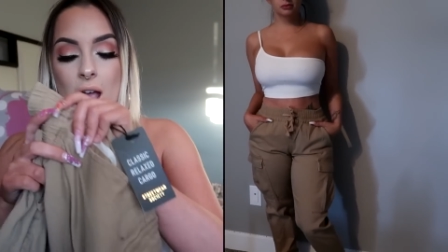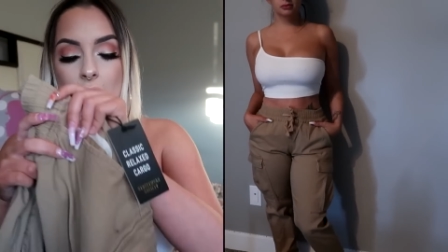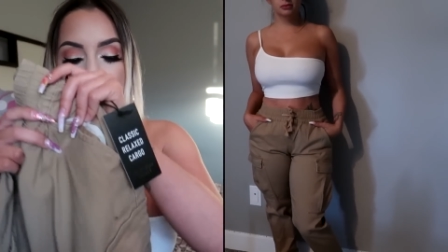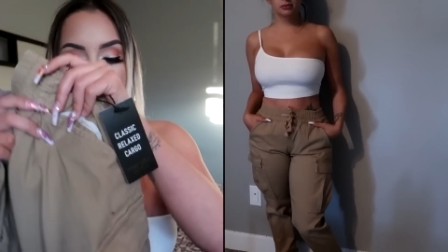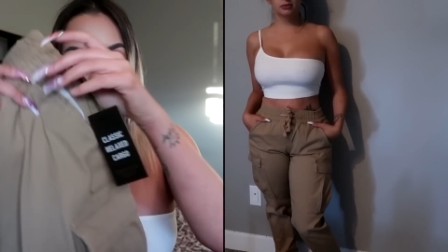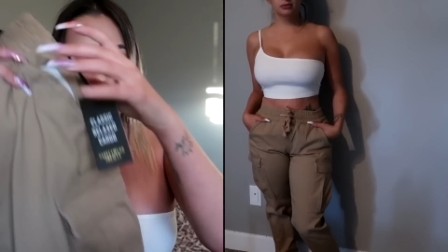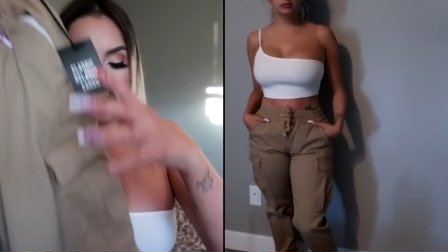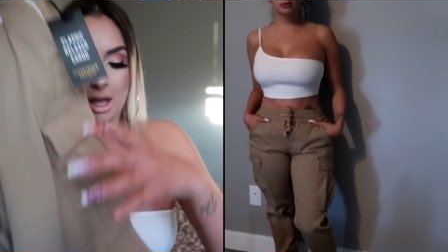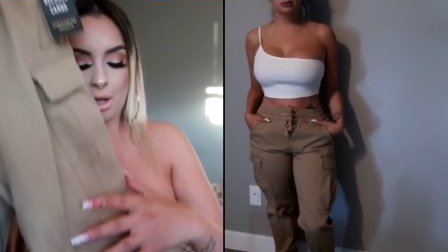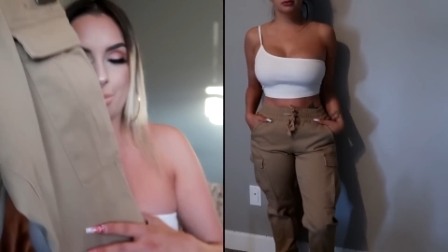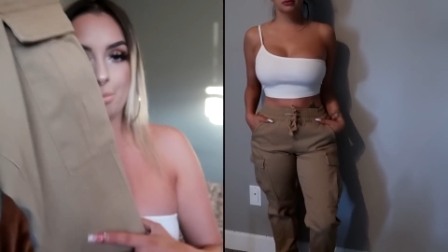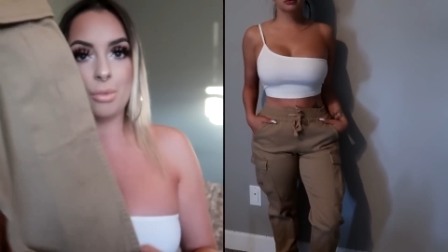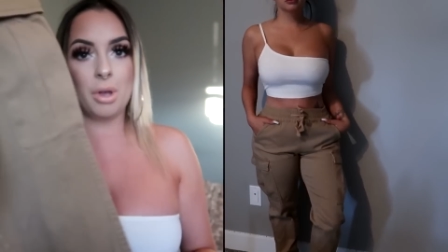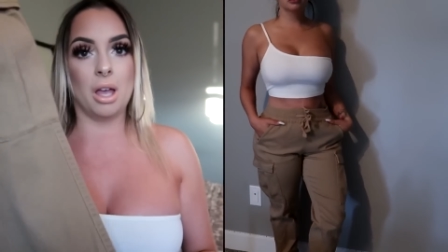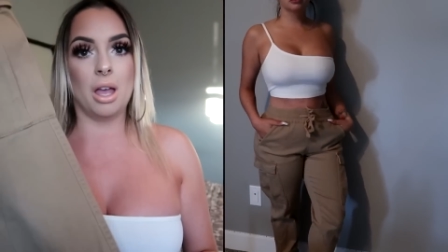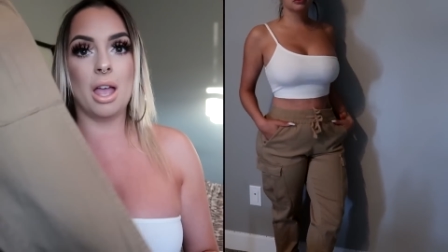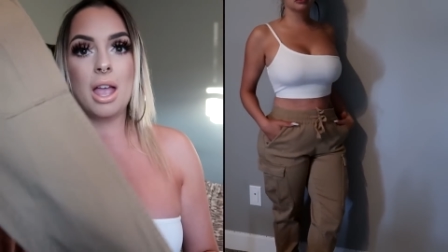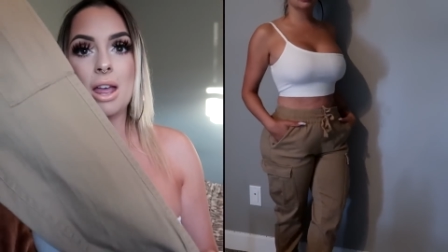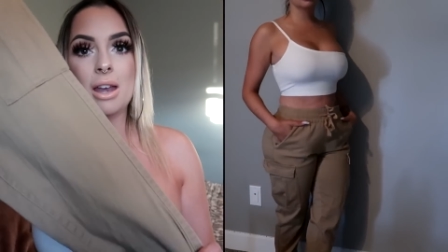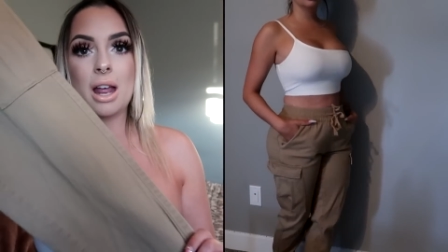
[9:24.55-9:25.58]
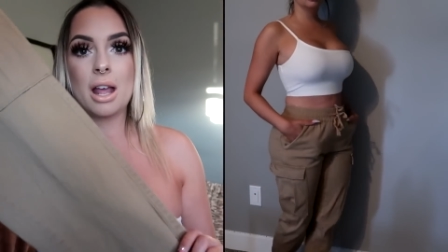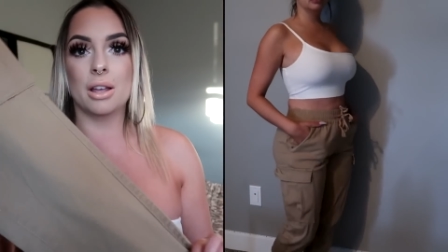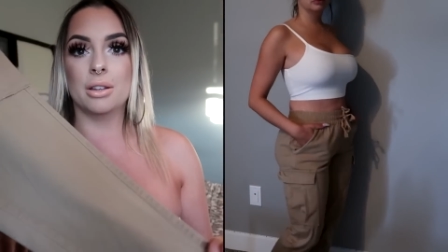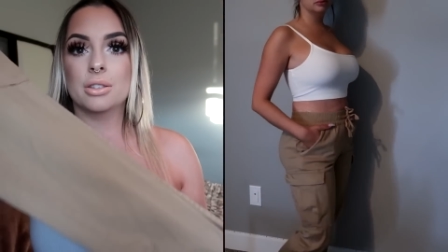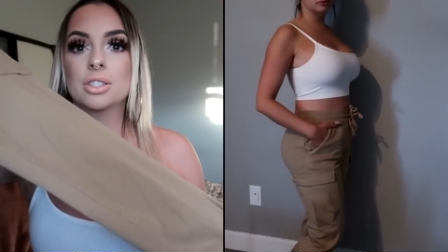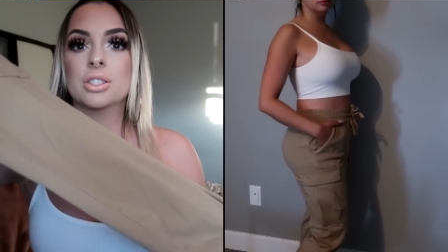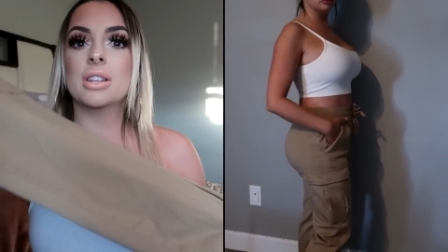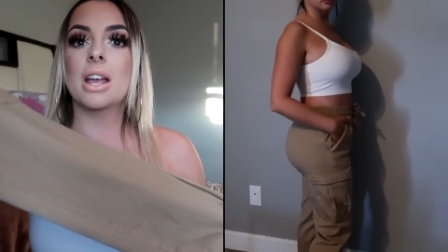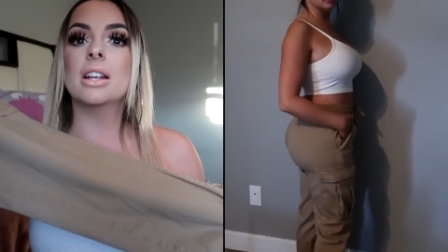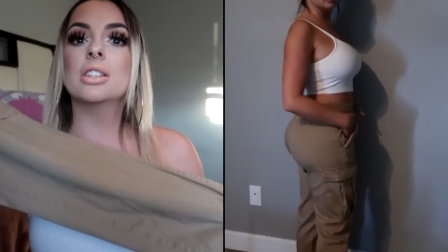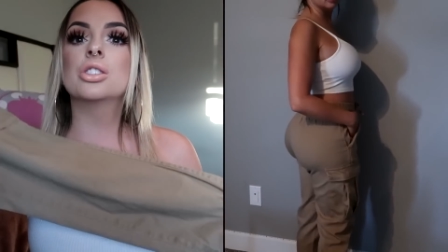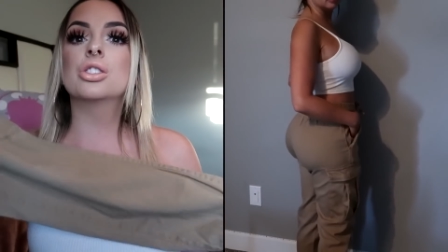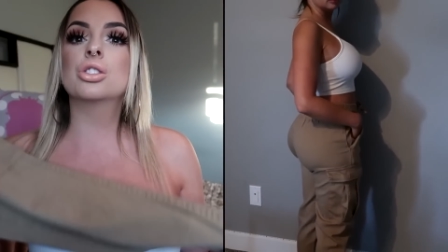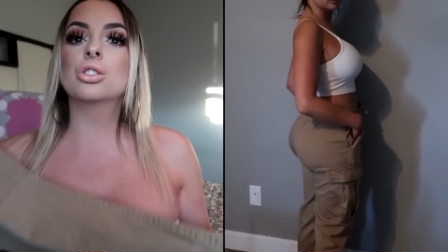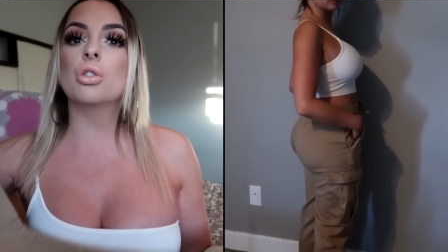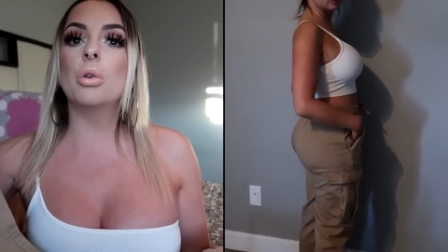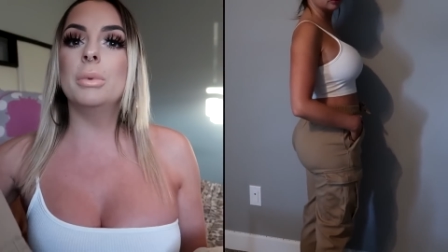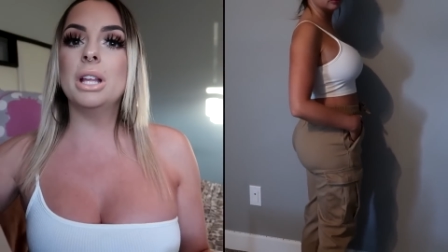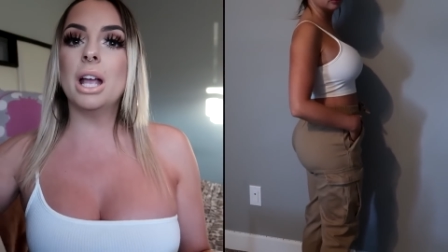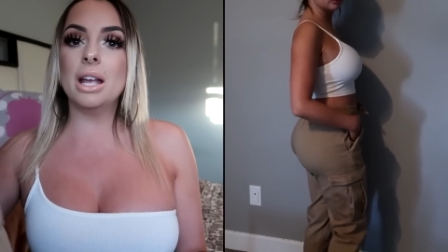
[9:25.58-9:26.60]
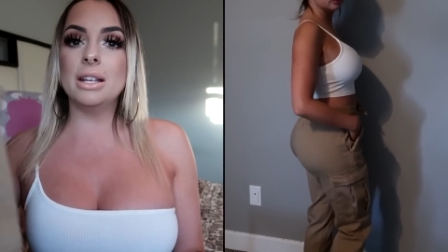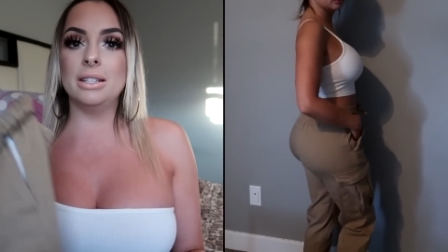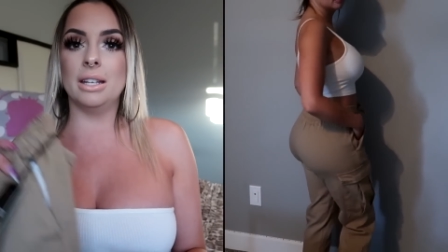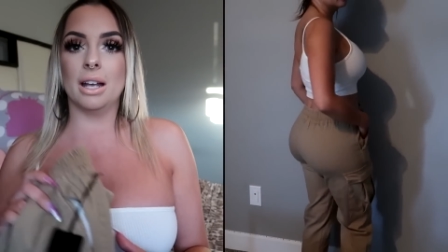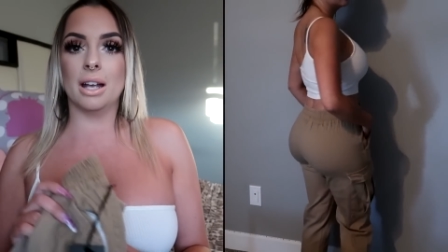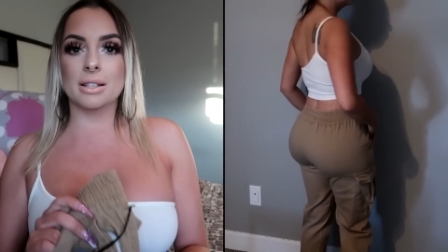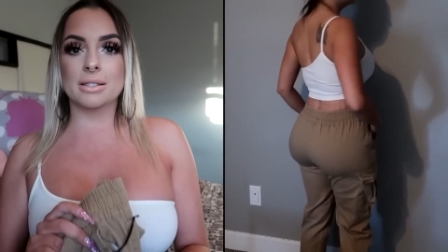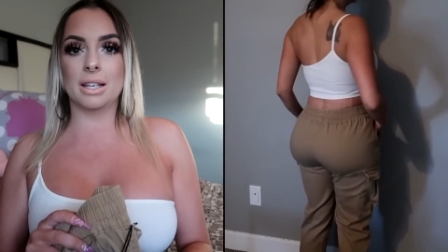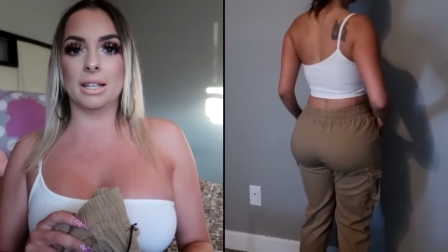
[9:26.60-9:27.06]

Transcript: um and i just had so many ideas